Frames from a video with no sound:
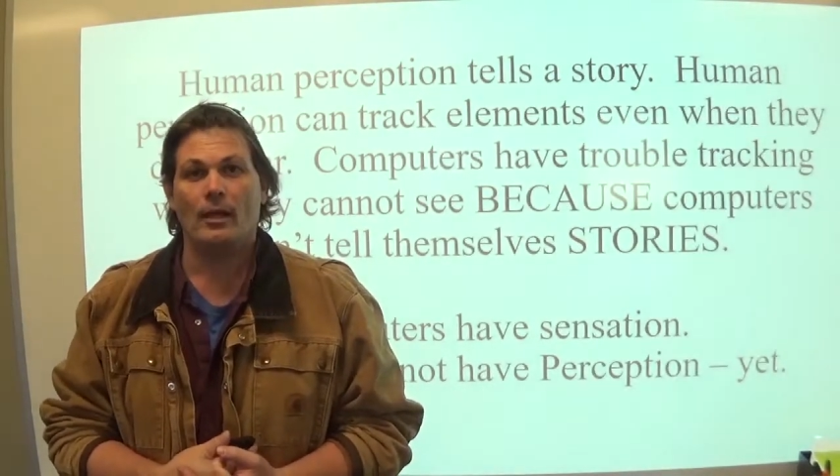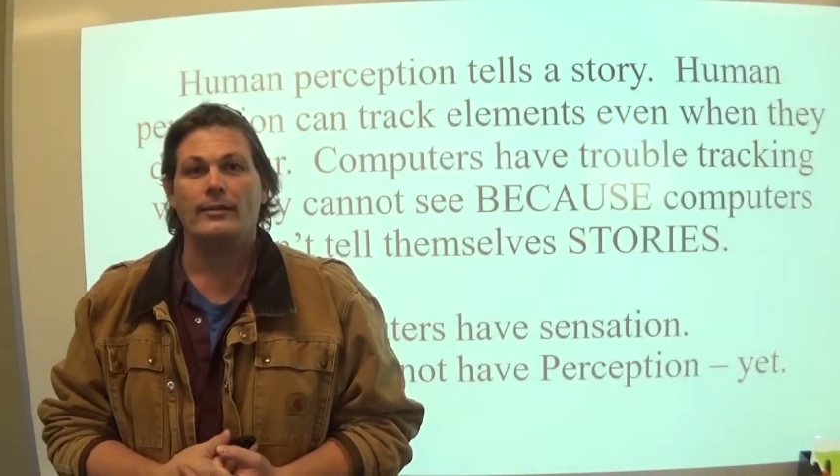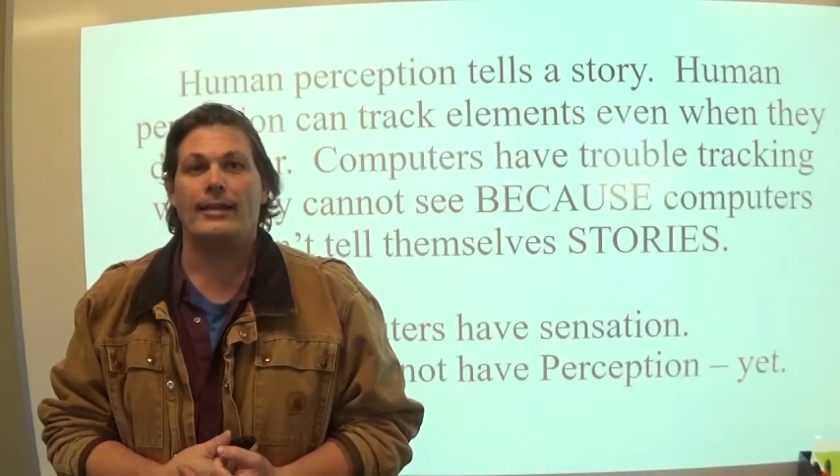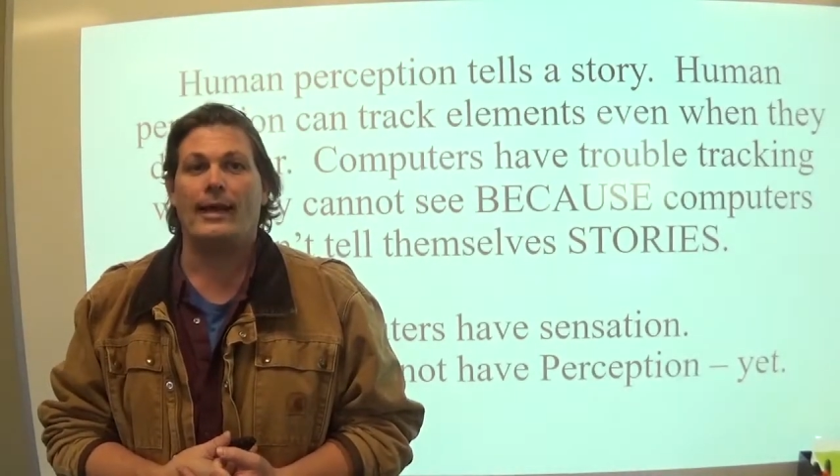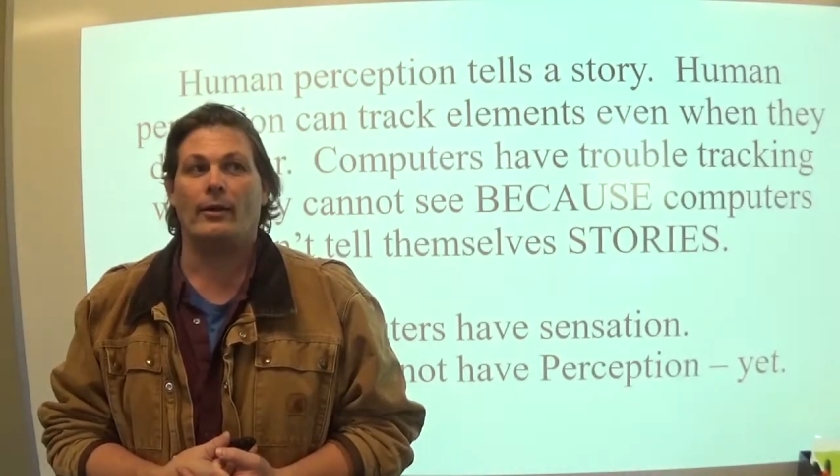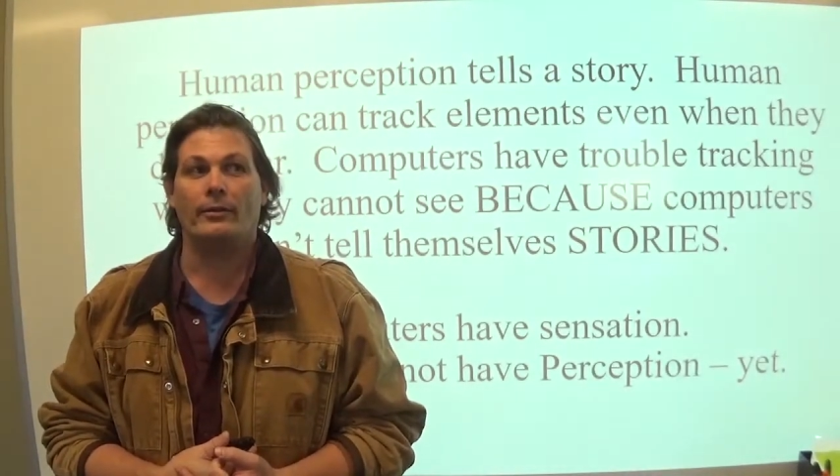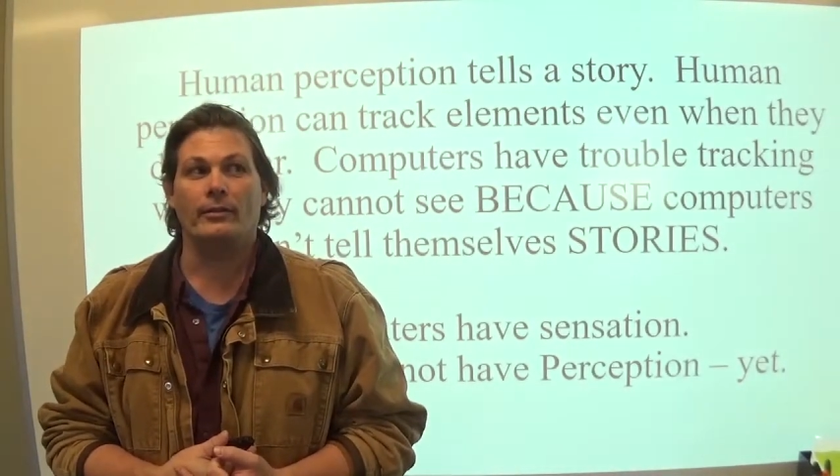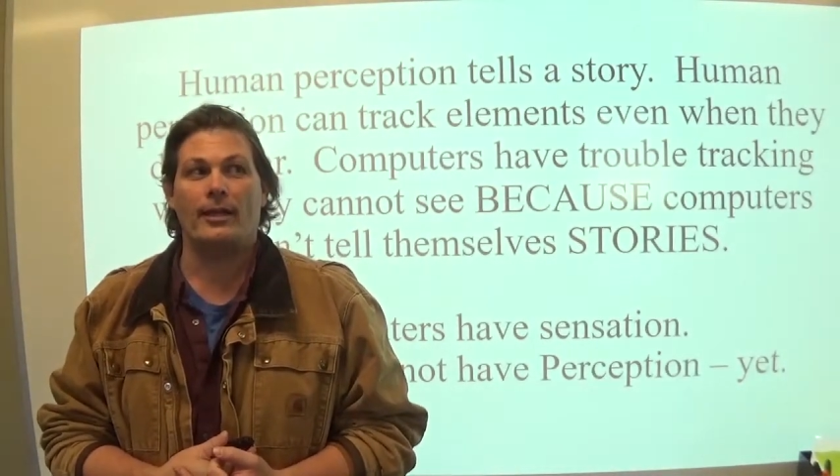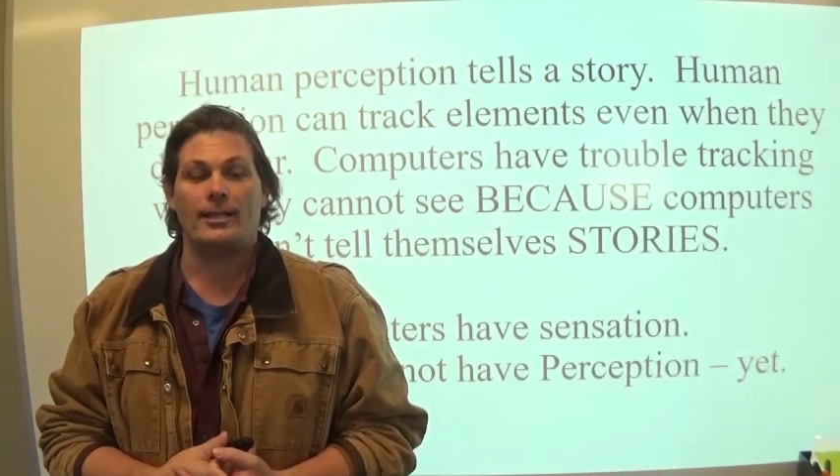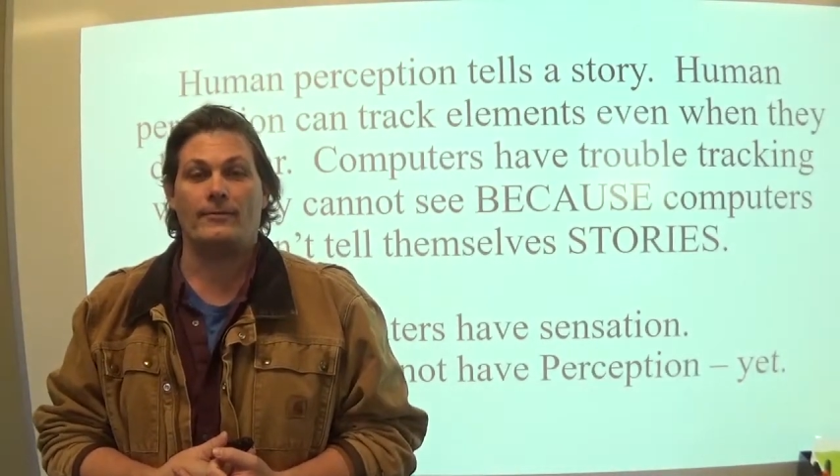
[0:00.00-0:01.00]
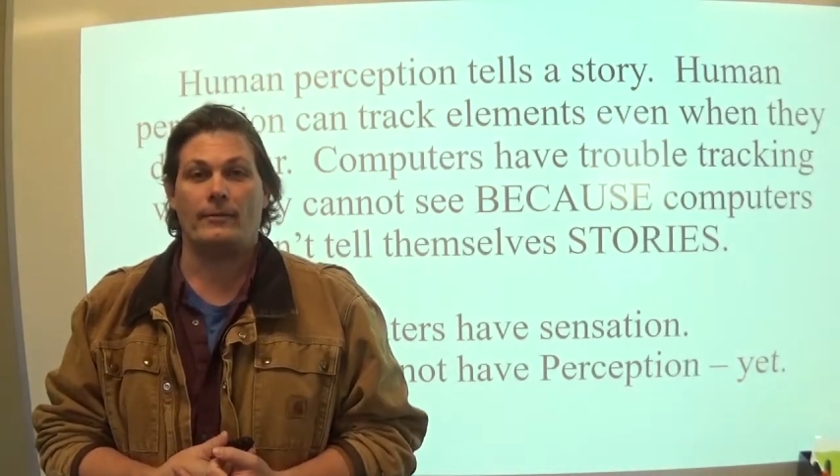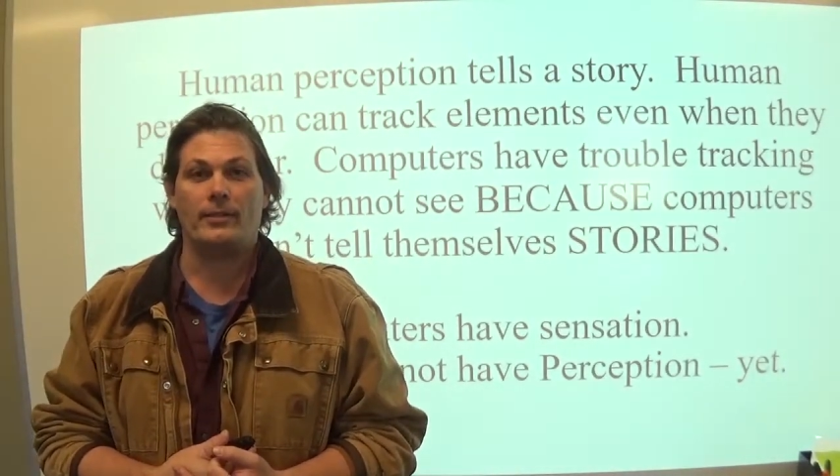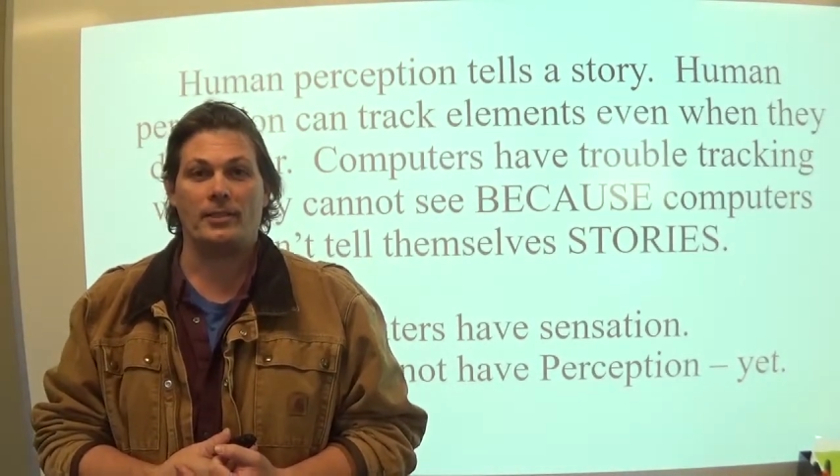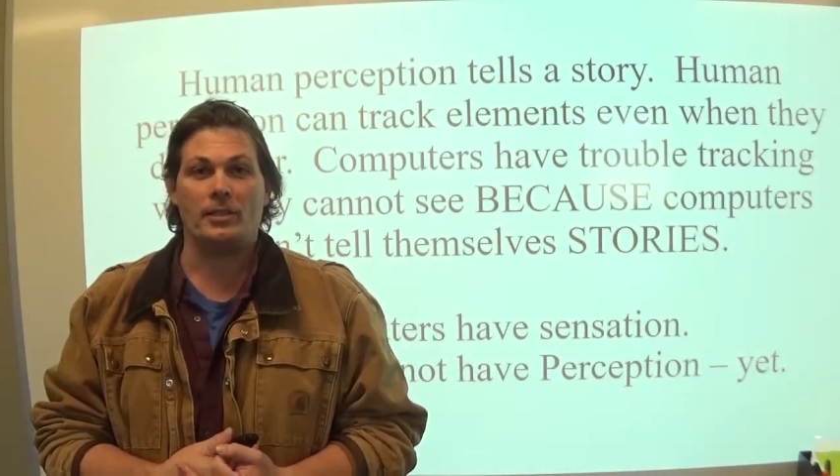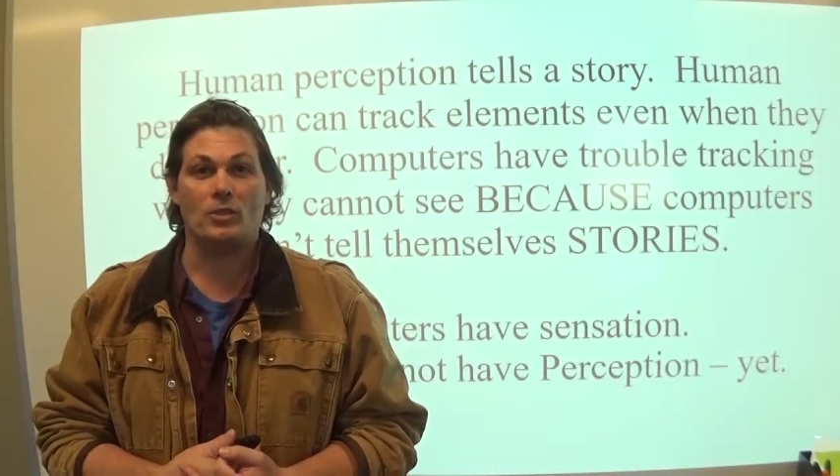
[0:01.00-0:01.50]
Now, in the last
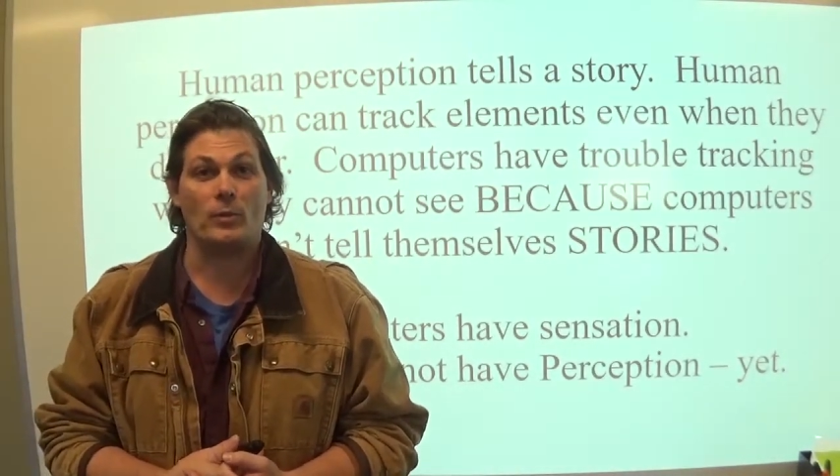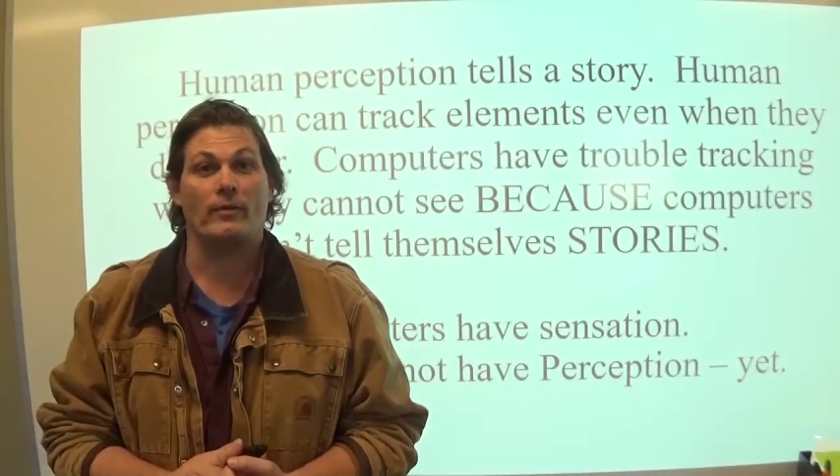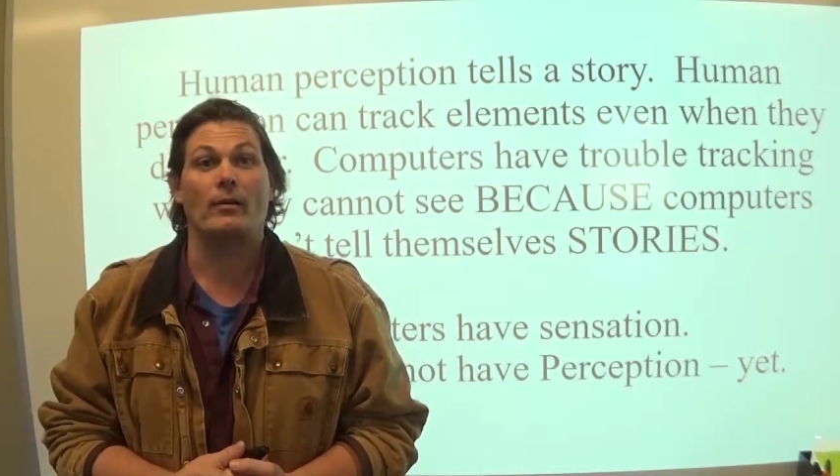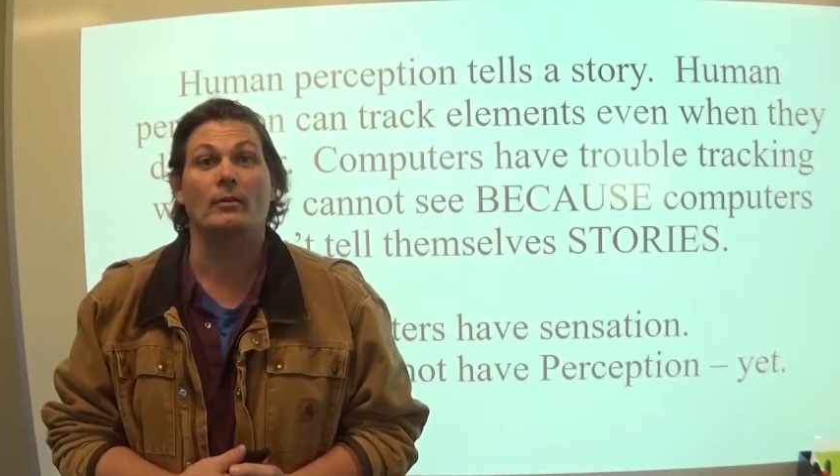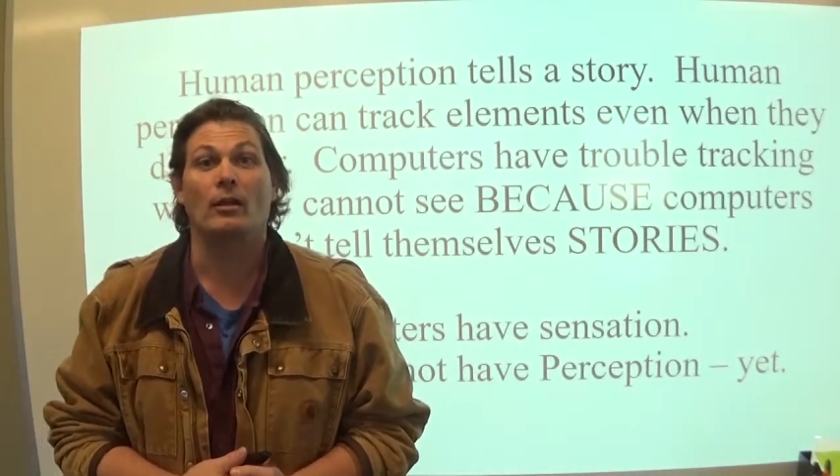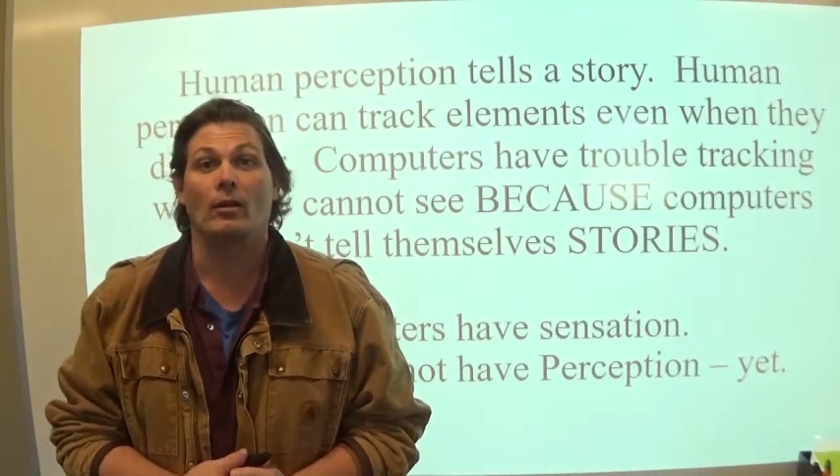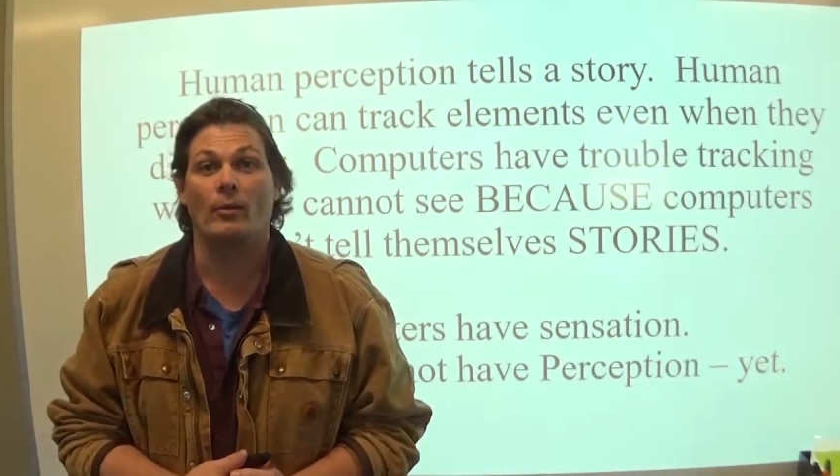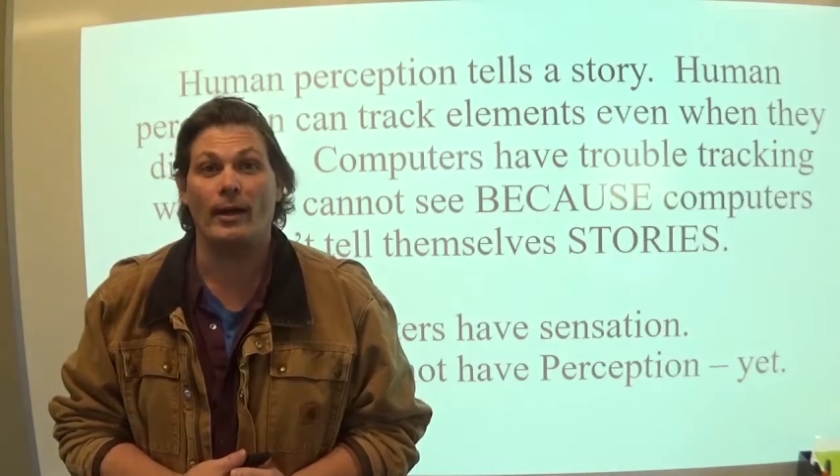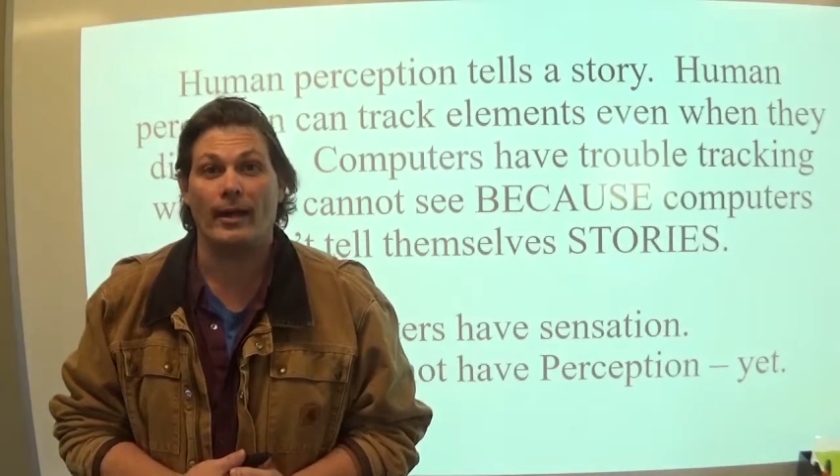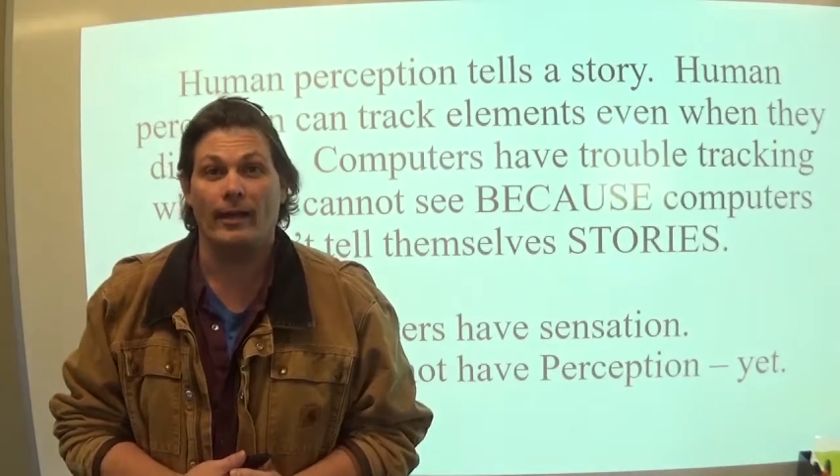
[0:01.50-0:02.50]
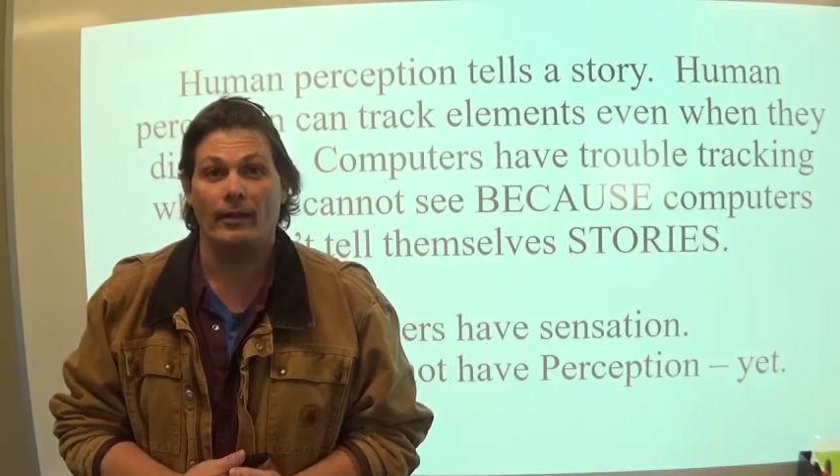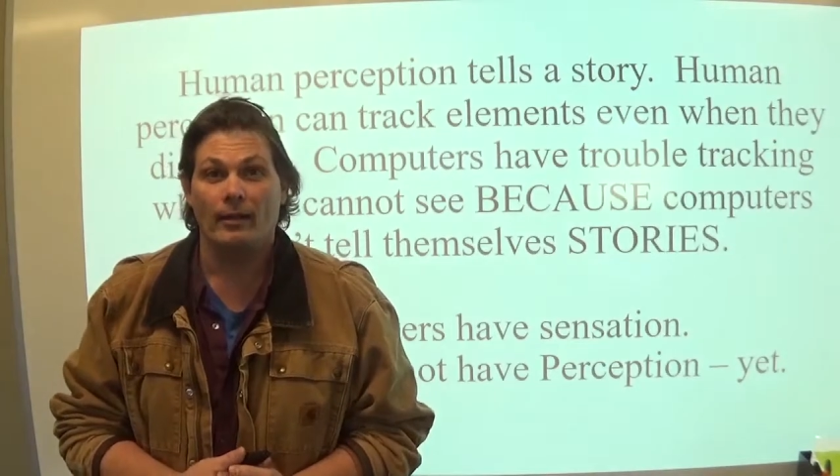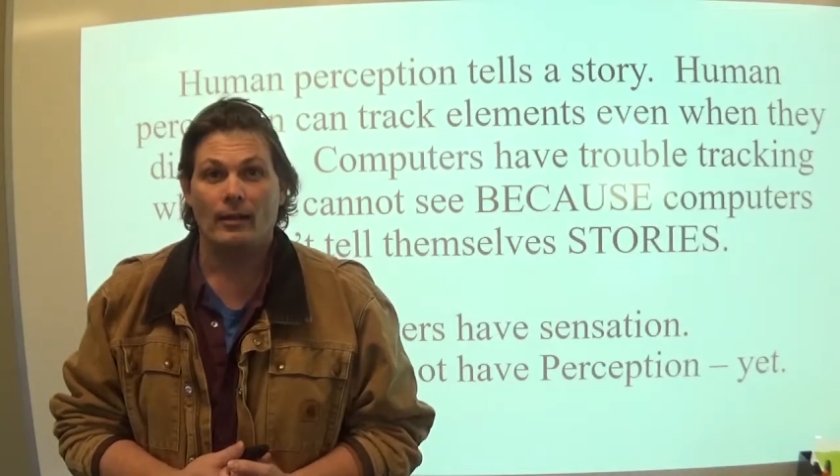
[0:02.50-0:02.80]
15 years, we've come a long way.